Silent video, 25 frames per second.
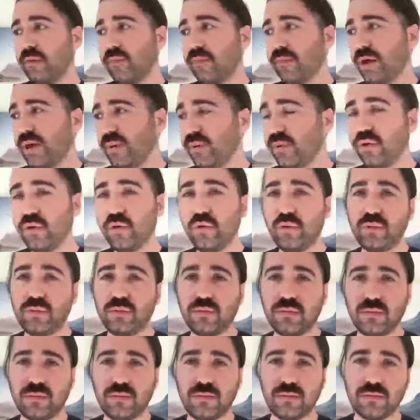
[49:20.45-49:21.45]
people who
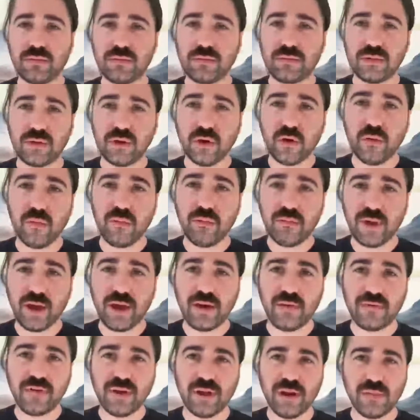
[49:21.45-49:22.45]
don't
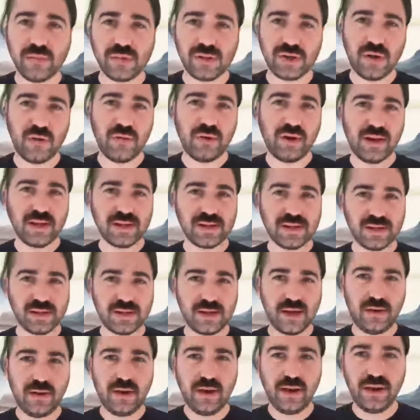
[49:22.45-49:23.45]
make films don't
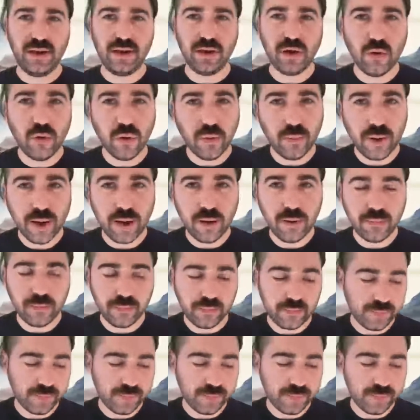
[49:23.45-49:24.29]
necessarily know about.